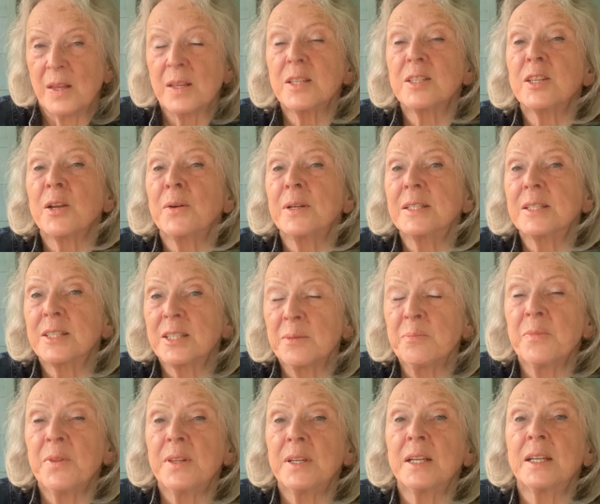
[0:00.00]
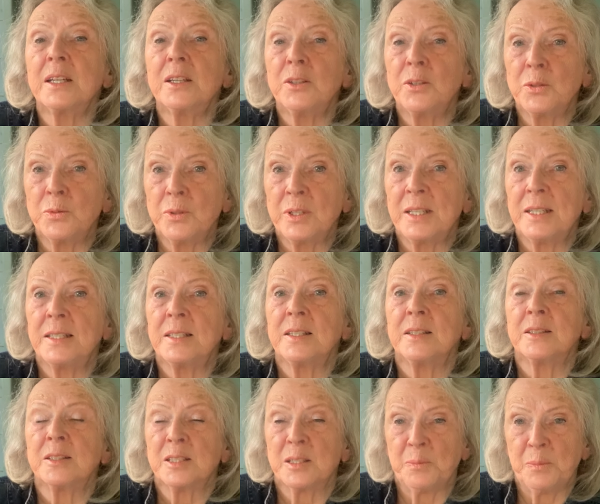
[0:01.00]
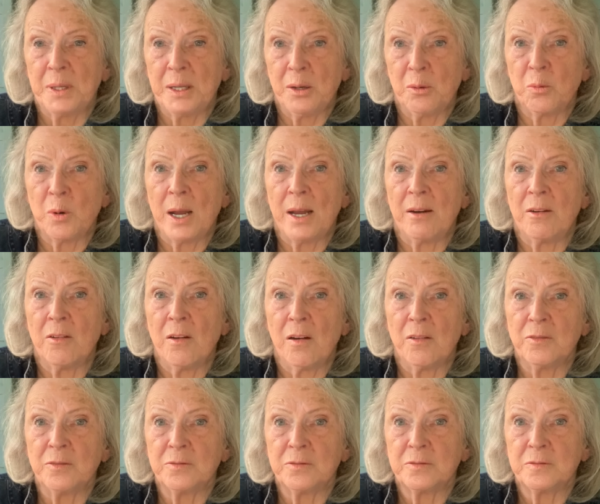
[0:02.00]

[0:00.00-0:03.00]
So it's something you need to be aware of.